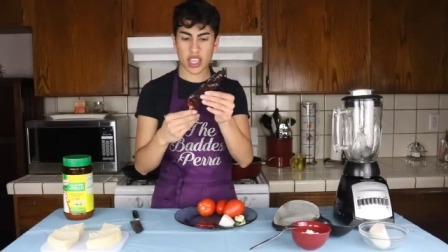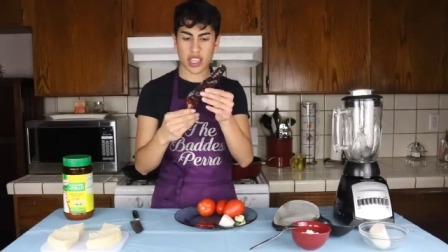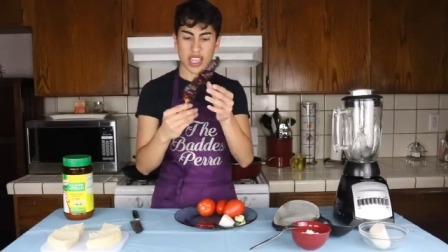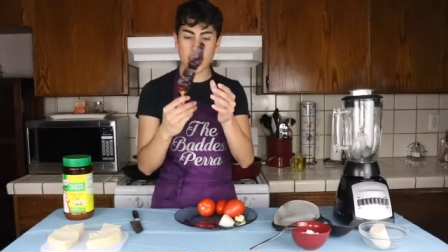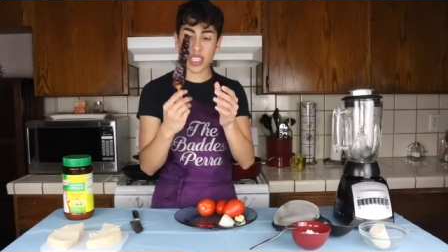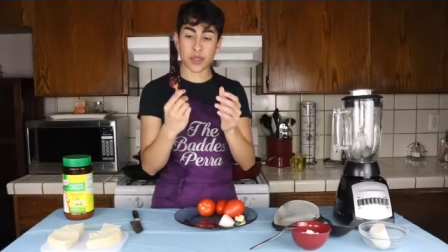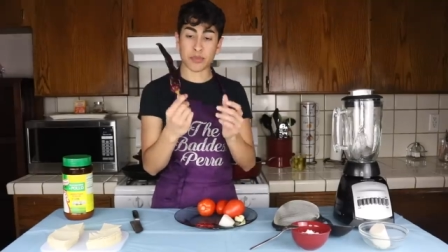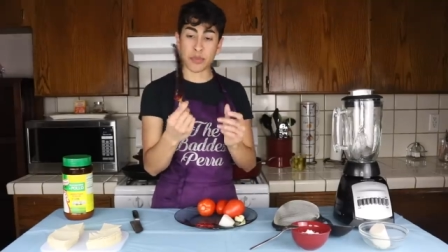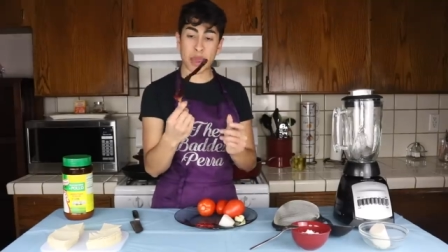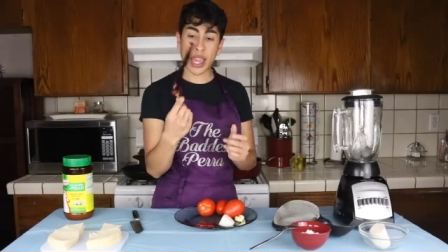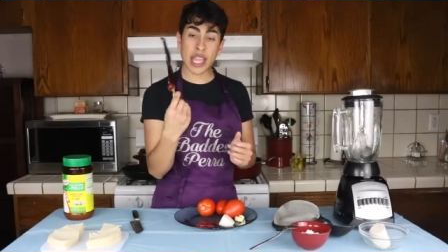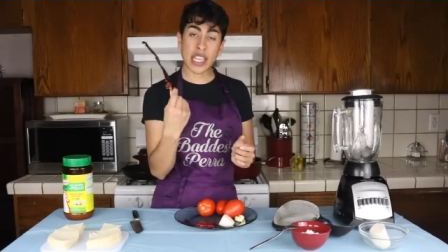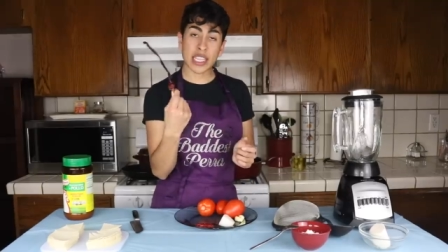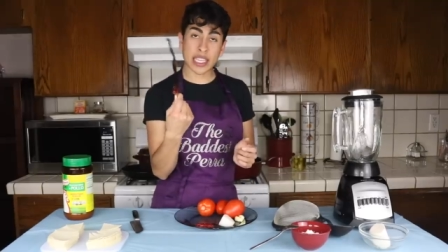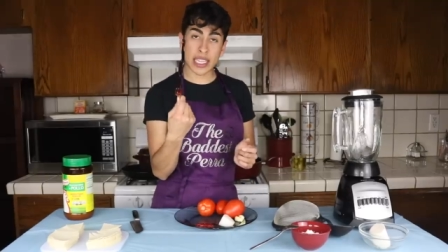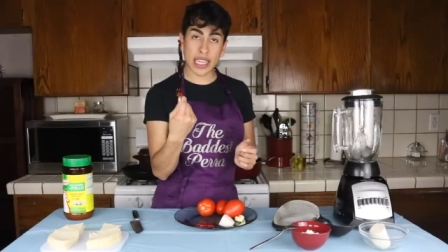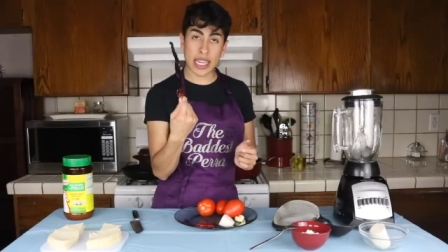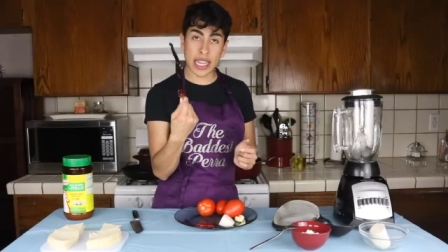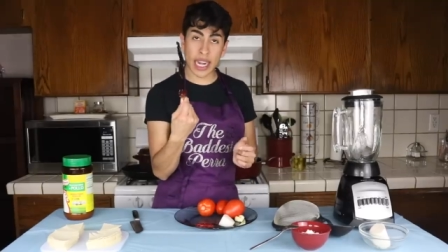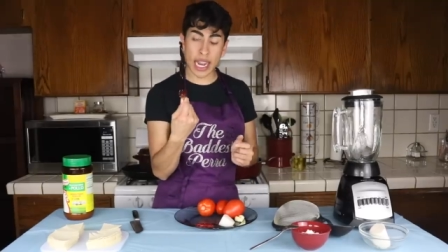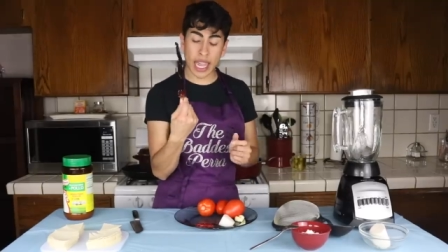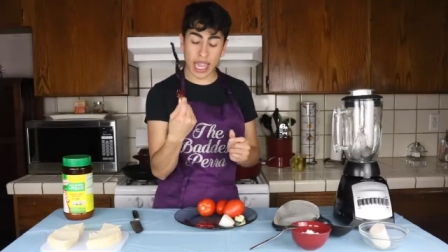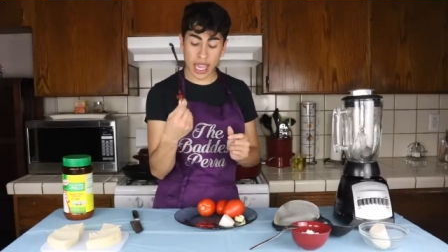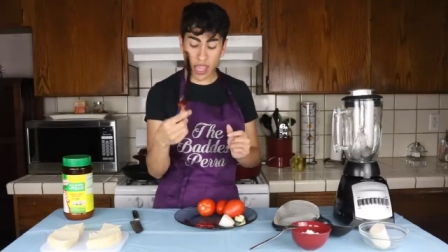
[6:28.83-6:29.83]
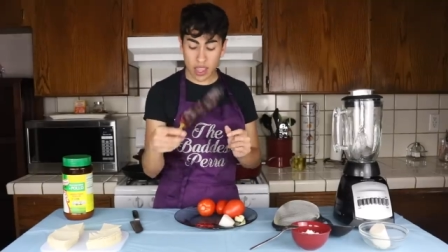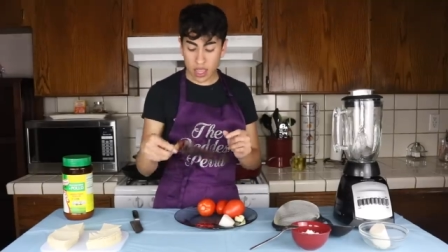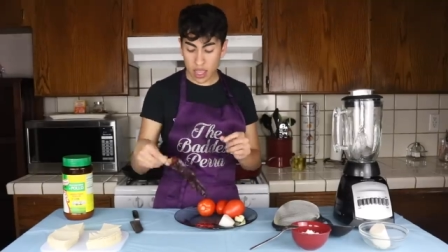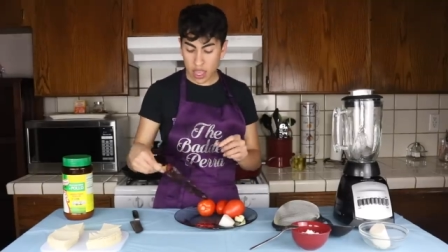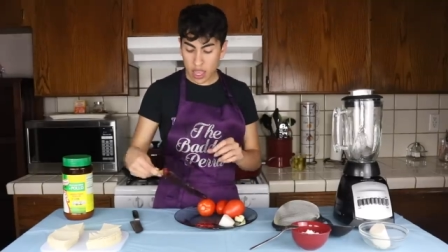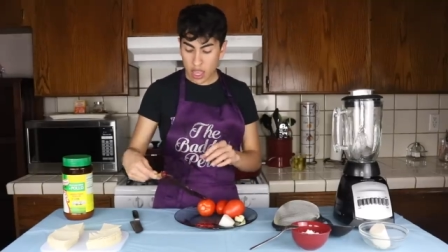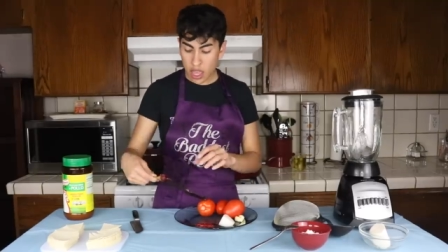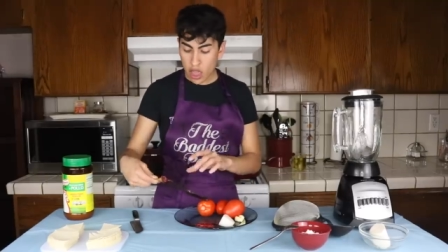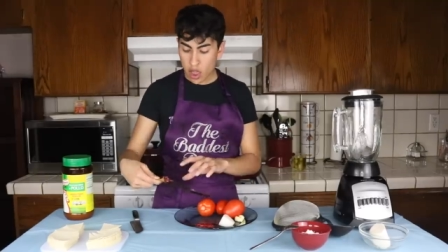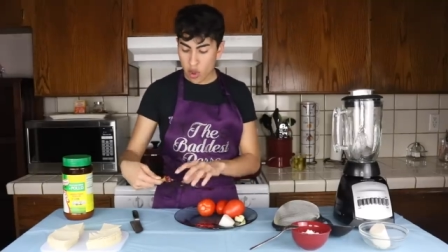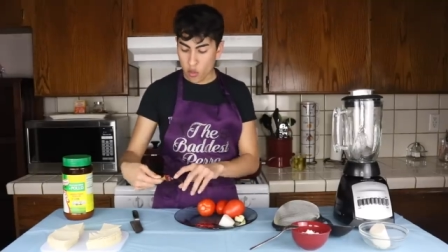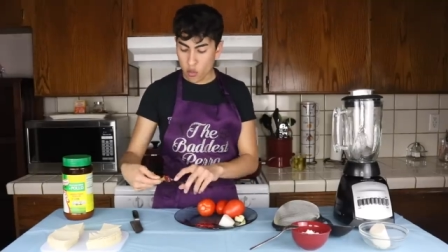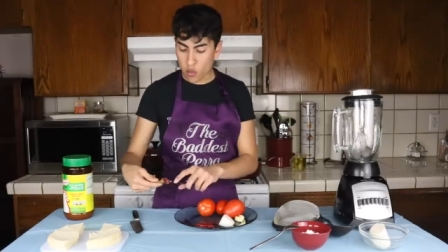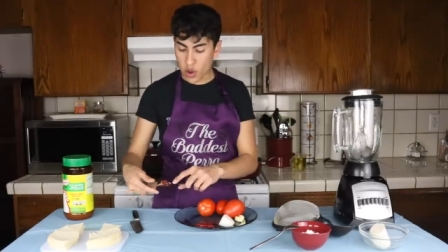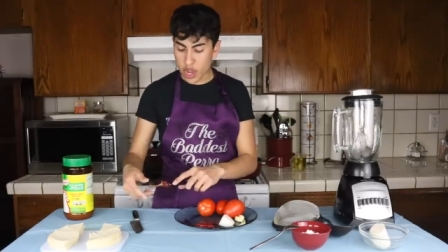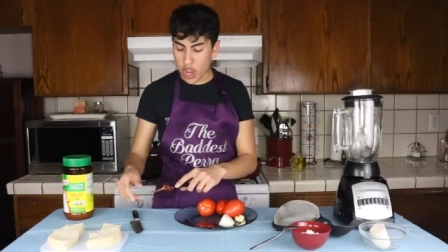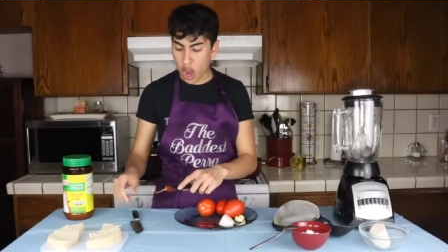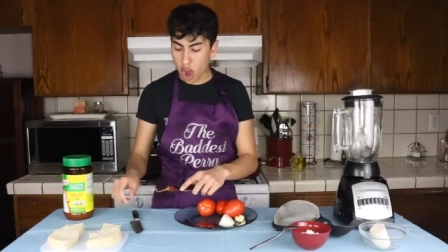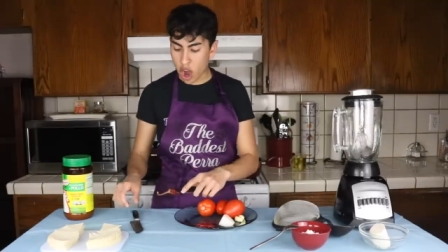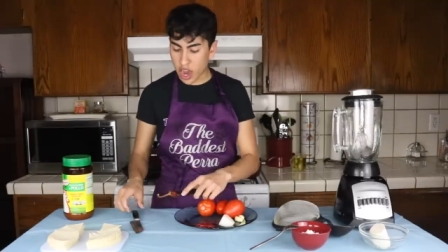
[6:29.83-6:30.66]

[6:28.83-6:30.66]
This big chile, we